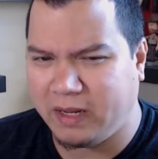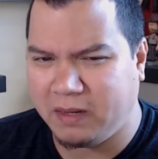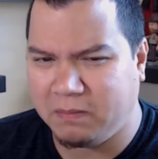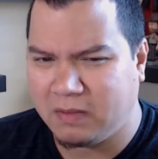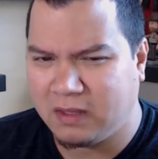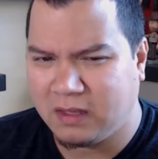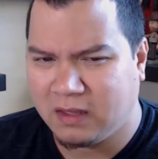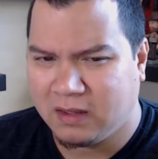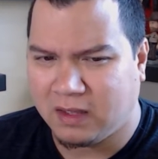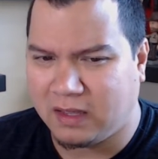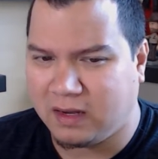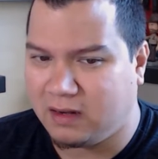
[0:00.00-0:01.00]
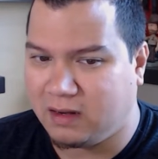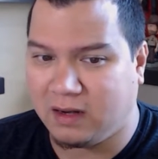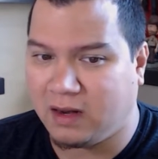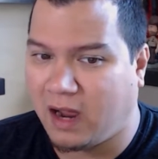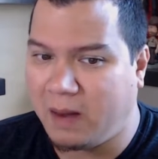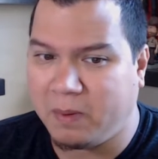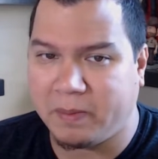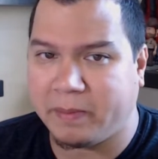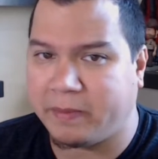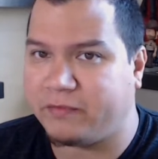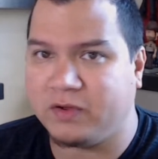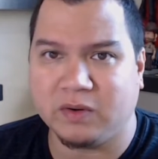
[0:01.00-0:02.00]
Beam. And Hyper
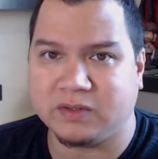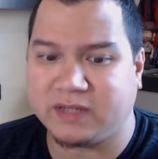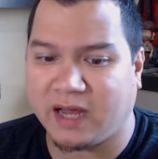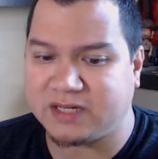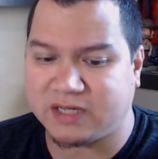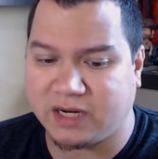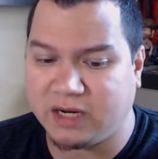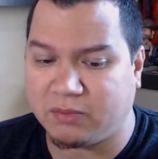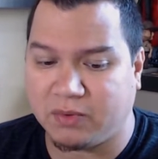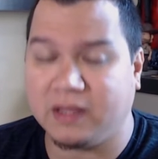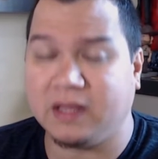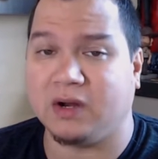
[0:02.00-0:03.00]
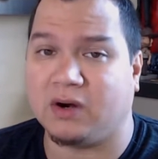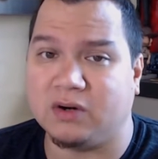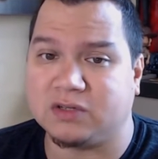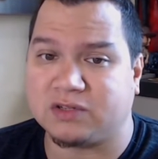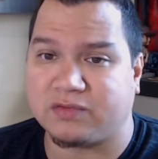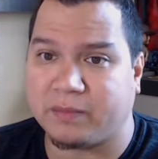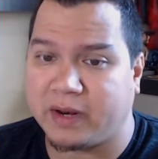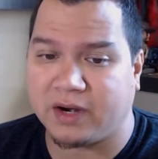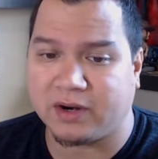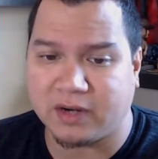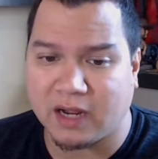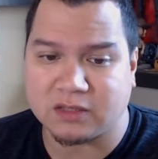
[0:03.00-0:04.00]
Beam, if you don't dodge it, it really hurts from an
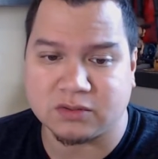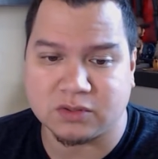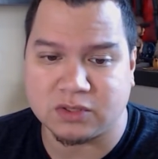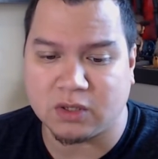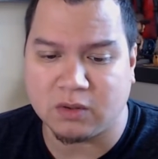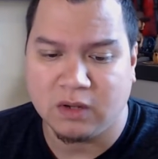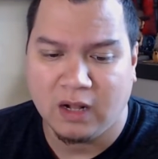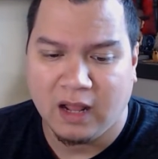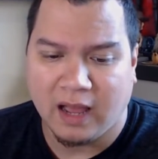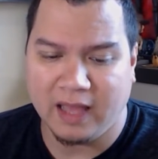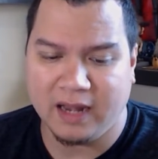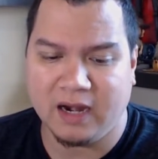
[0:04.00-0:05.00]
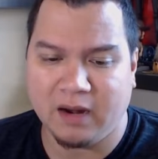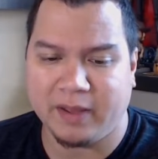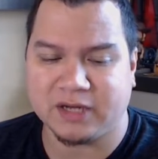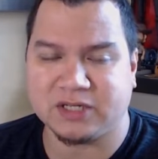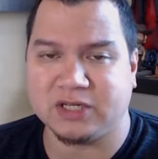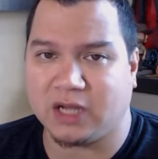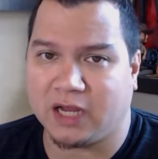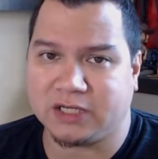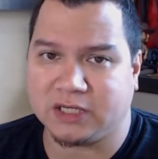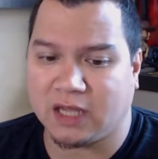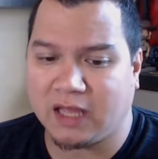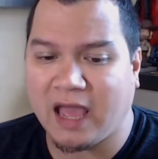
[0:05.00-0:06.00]
Aerodactyl. So I ended up actually
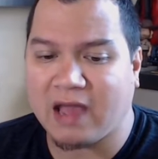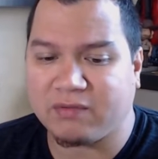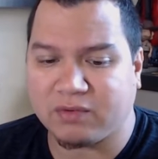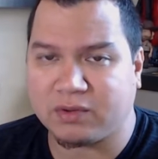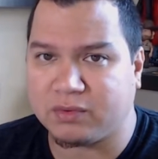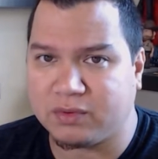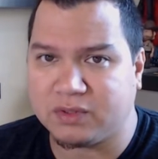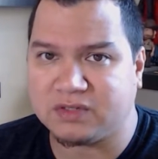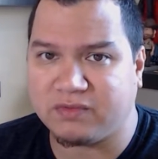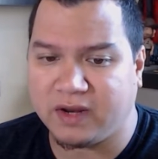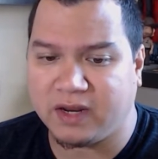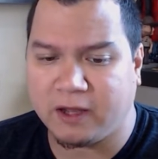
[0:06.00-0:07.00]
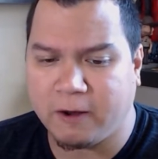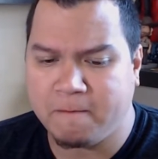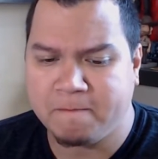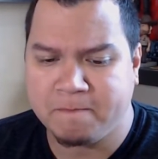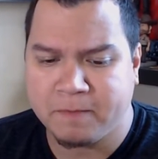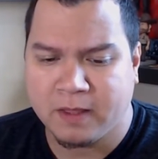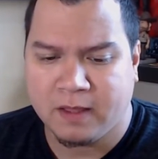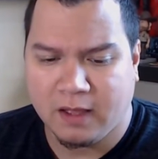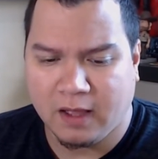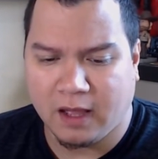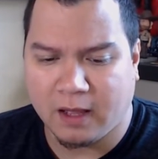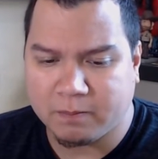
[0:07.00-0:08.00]
dodging like halfway through this video,
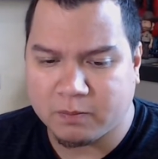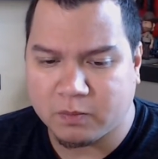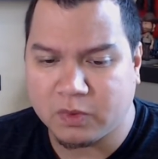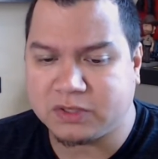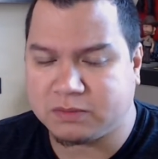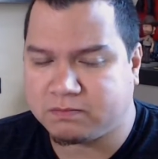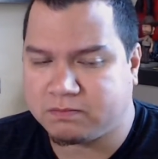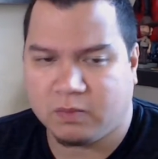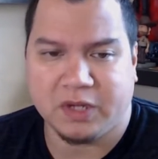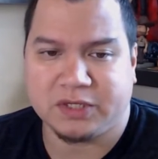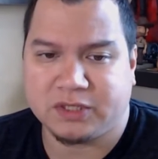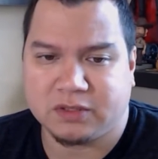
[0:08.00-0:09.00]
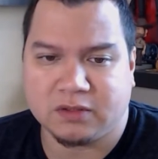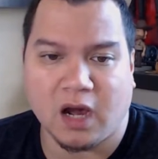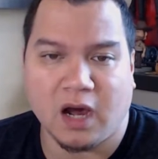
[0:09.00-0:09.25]
which